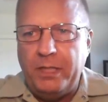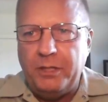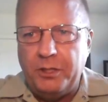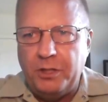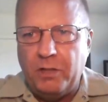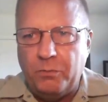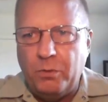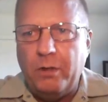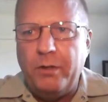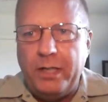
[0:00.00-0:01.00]
piece of
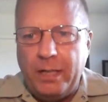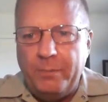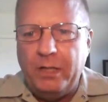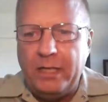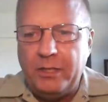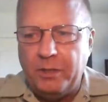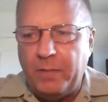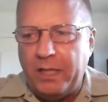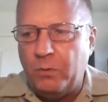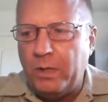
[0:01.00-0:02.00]
software that emulates
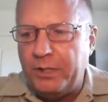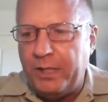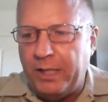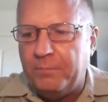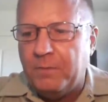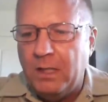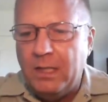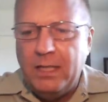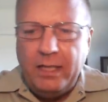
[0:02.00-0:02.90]
the Mic 110.